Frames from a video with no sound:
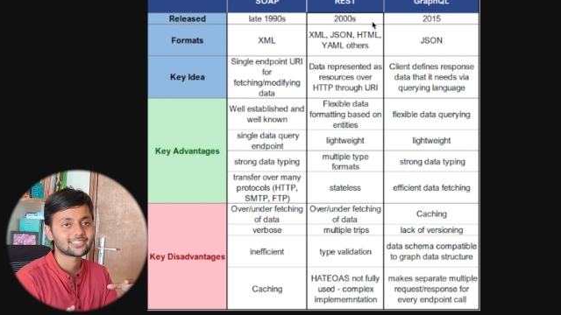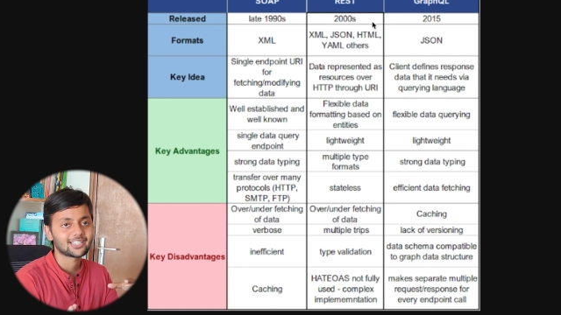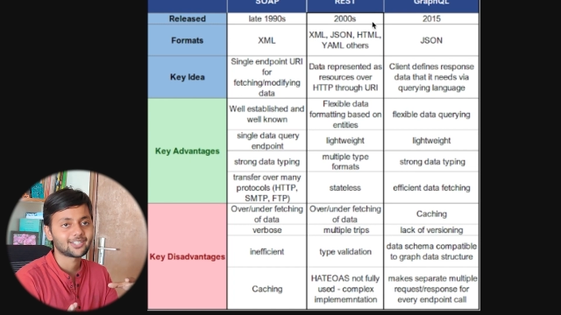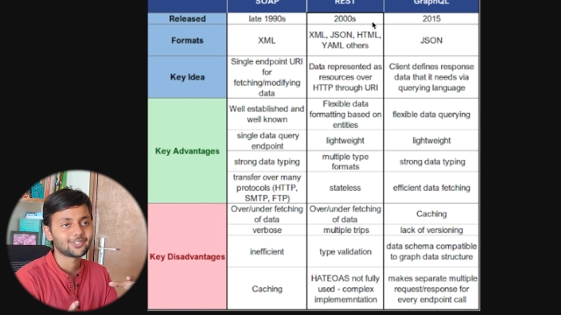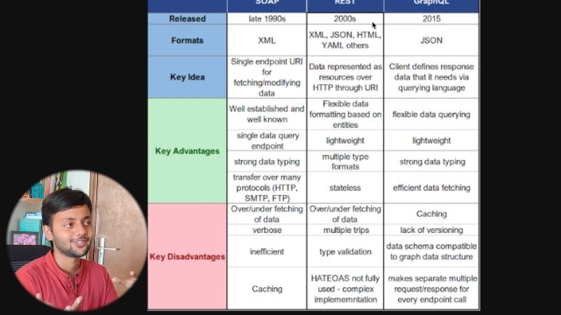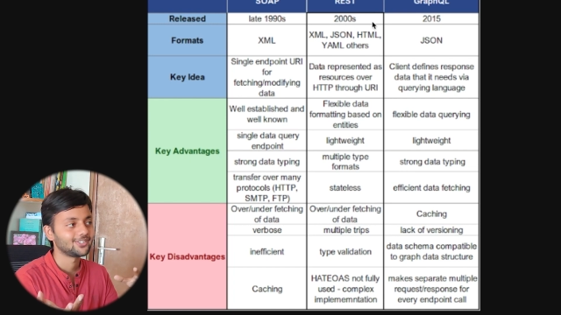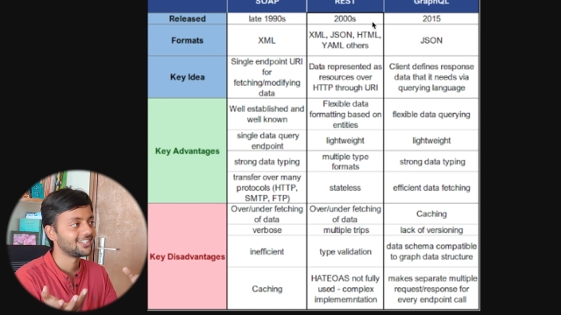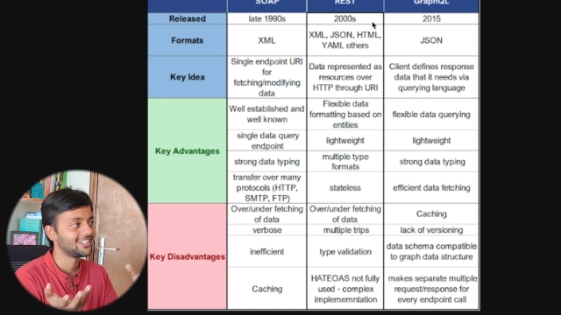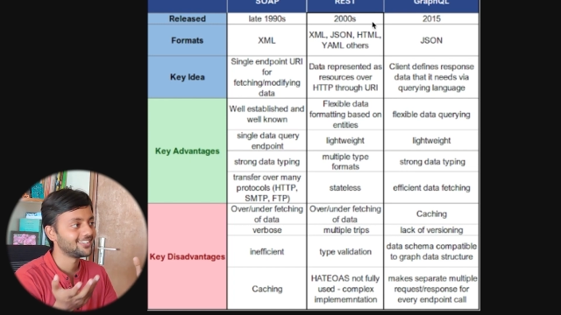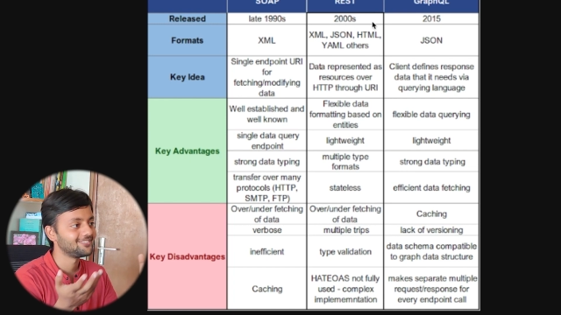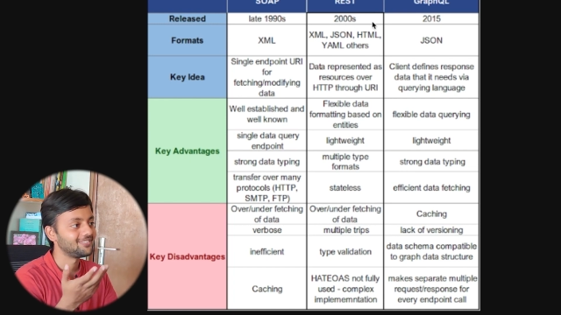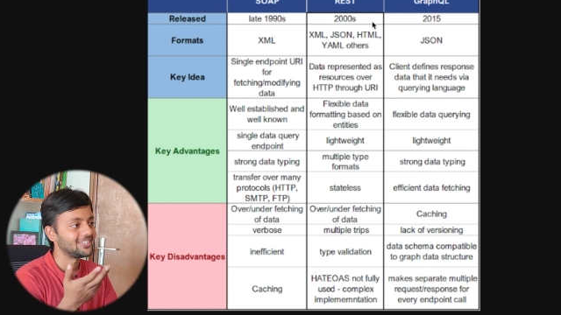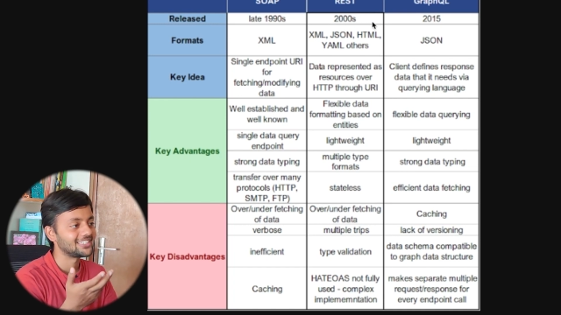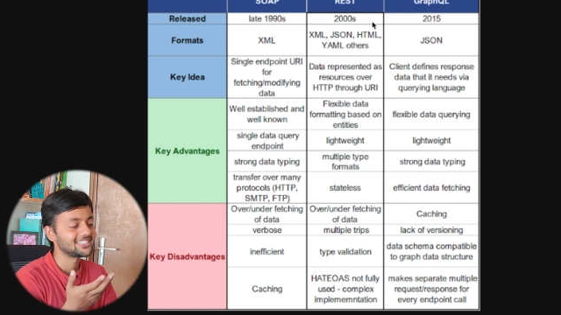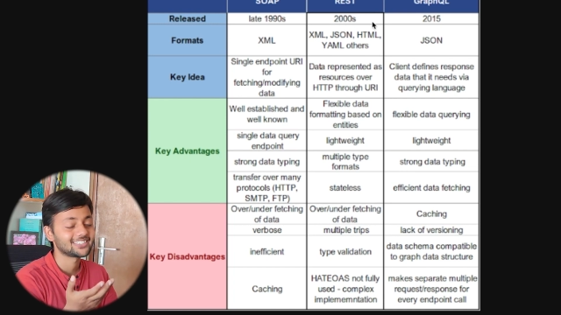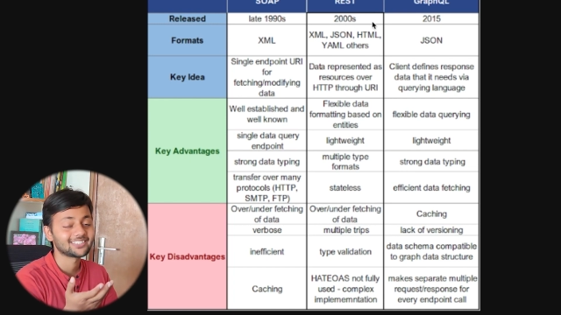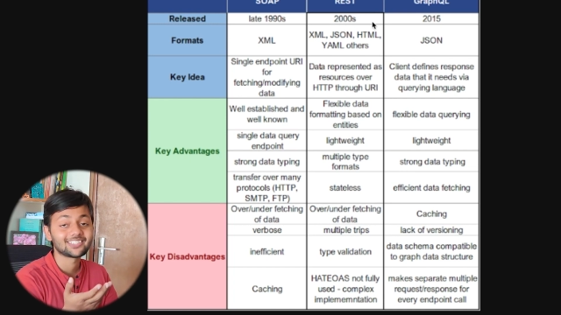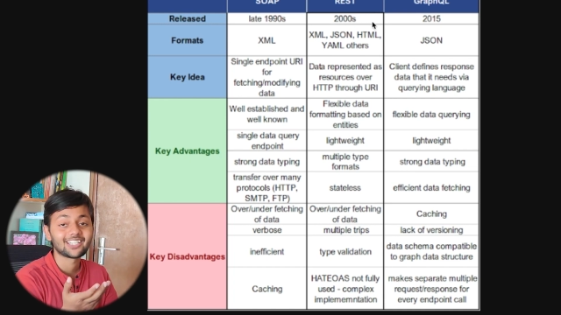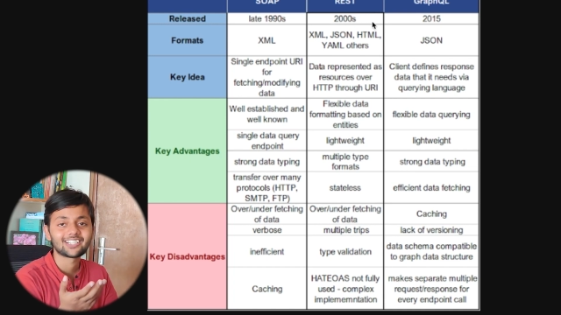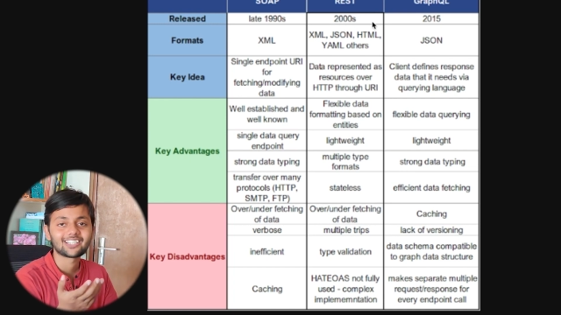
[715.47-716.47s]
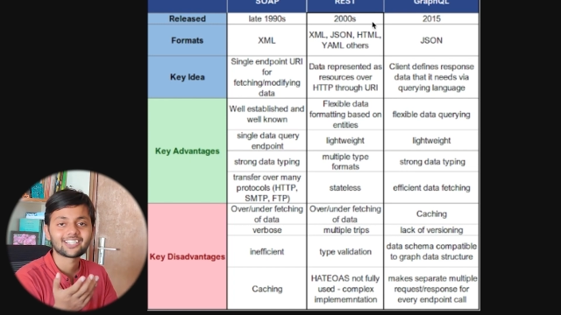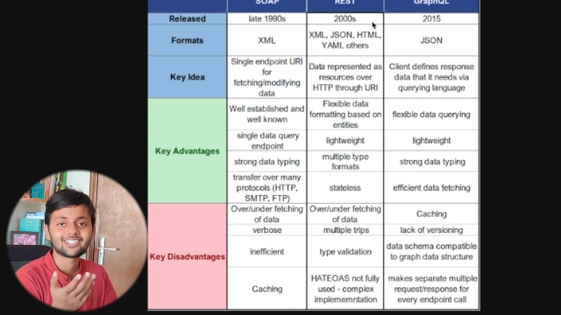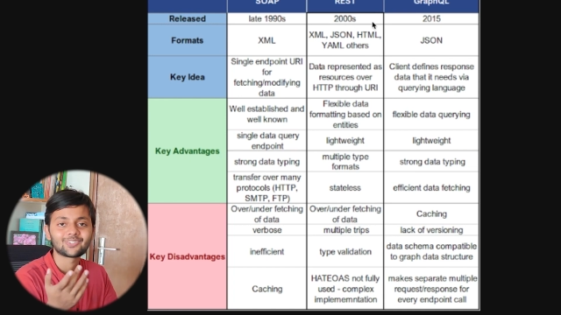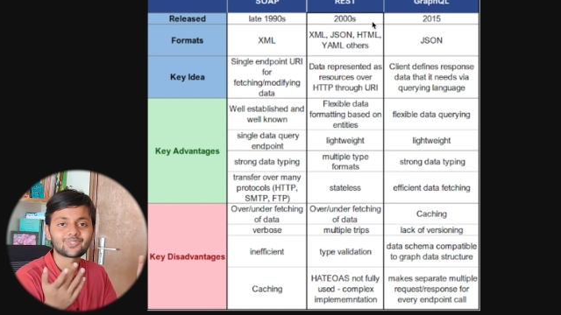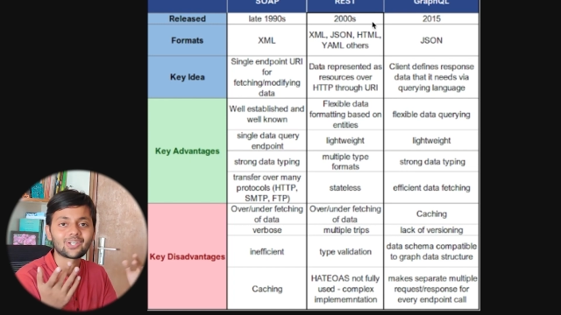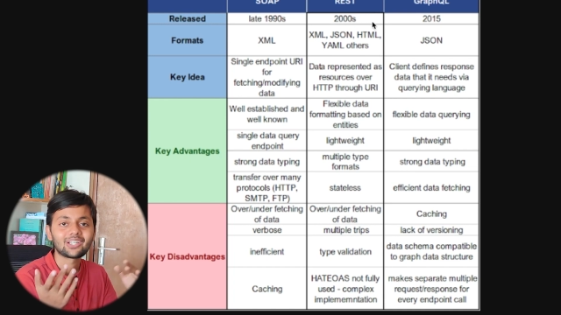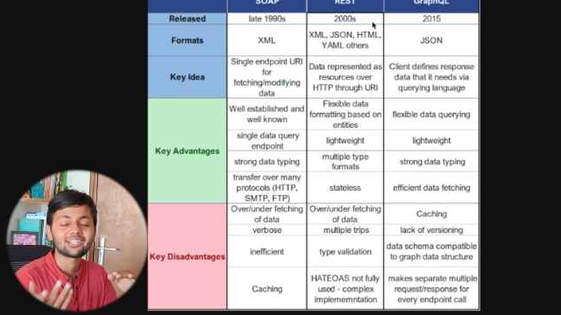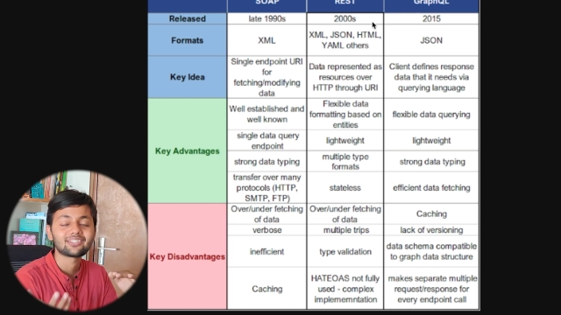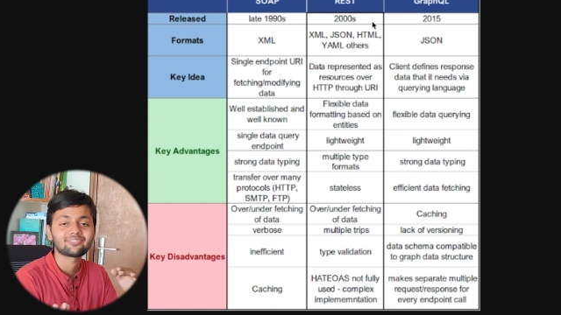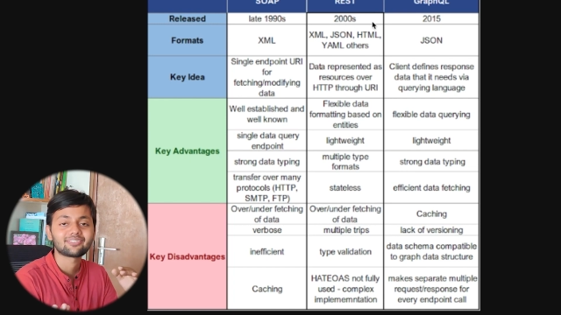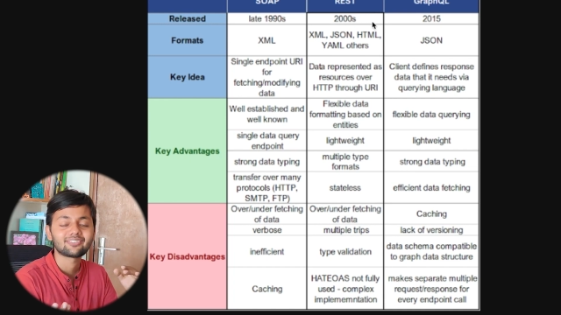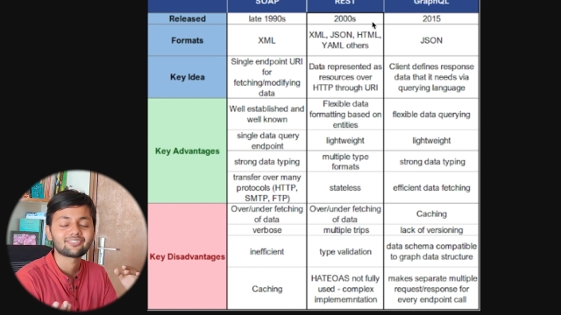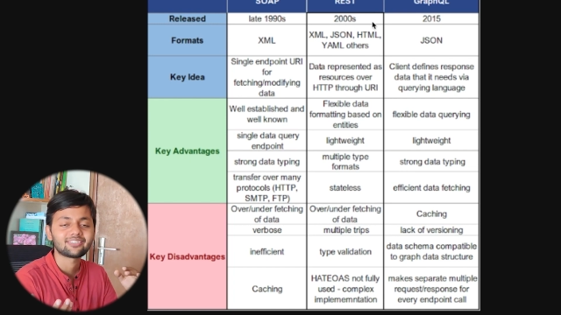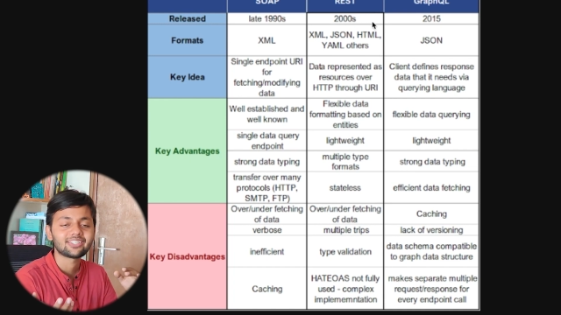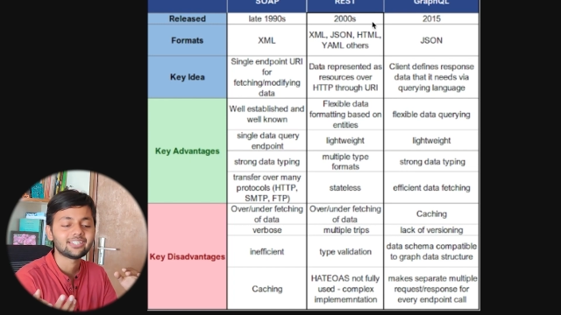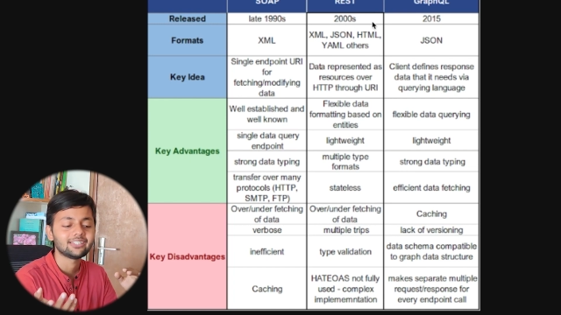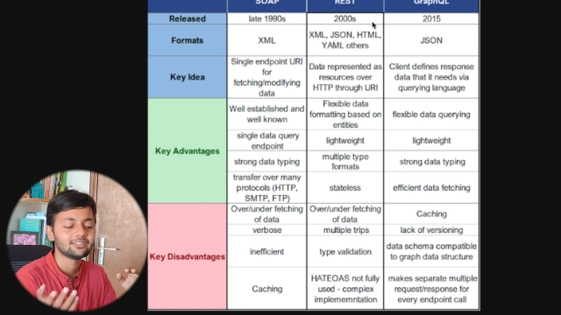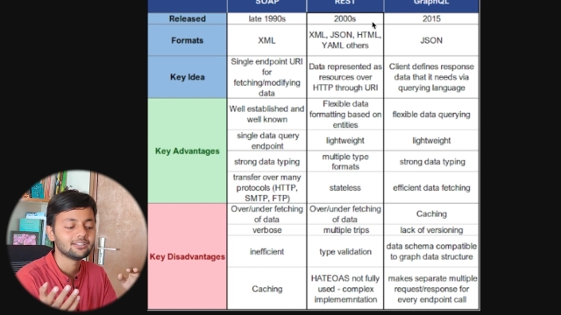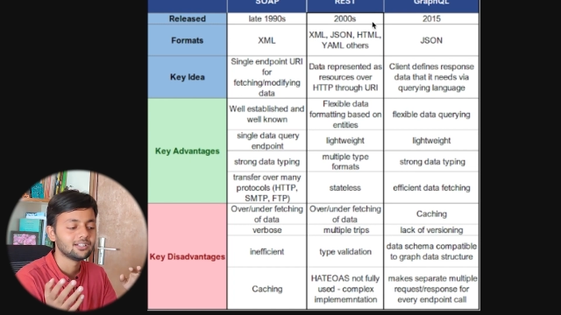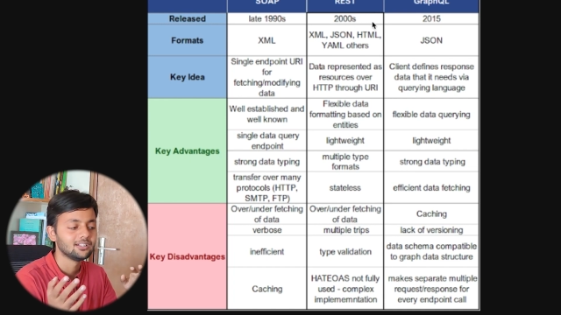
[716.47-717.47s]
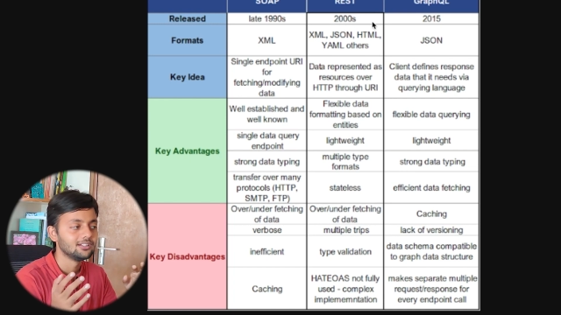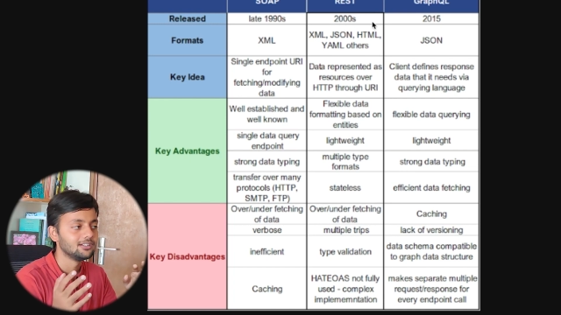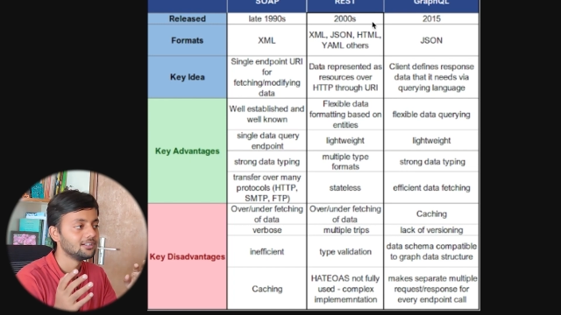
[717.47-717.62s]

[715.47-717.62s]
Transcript: I already mentioned that in twenty fifteen,